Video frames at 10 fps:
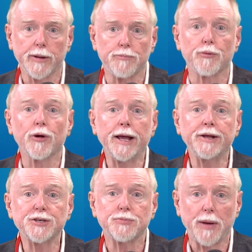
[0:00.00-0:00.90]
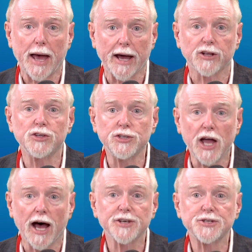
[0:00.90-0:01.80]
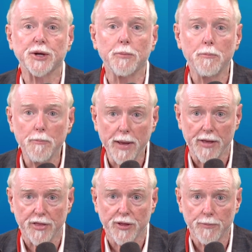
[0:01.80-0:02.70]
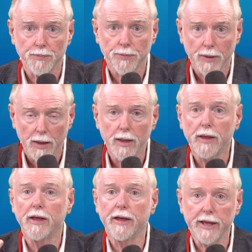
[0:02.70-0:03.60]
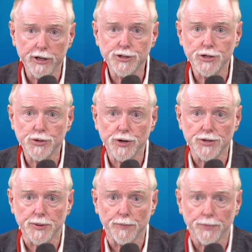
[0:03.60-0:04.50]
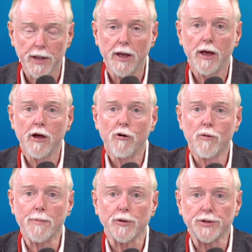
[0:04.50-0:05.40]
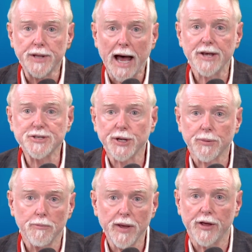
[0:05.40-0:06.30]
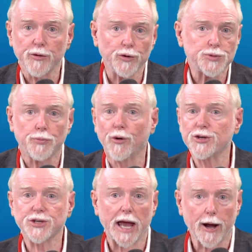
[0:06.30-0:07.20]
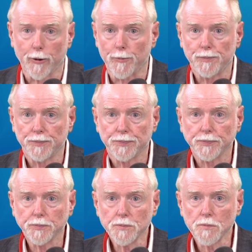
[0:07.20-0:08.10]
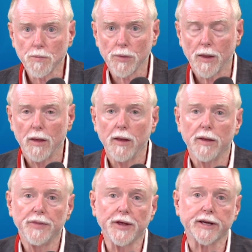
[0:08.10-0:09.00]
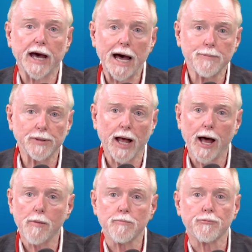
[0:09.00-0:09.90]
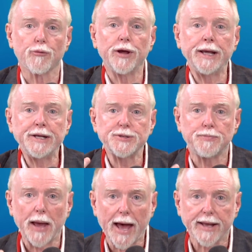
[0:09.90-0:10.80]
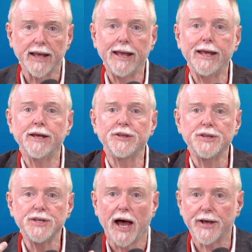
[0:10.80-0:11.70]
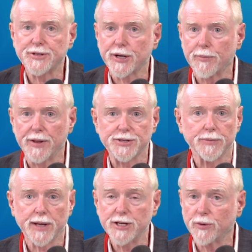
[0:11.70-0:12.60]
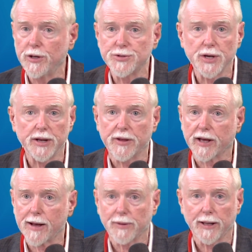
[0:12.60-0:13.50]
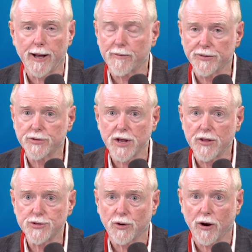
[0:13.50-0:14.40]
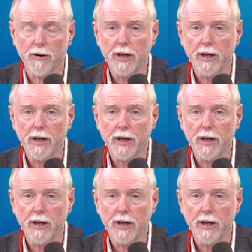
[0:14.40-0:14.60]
brings back Gnostic myth into Judaism. Remember, Gnostic myth was pushed out. The Kabbalah brings back in Gnostic myth. Sometimes when you study the Kabbalah, study the Zohar,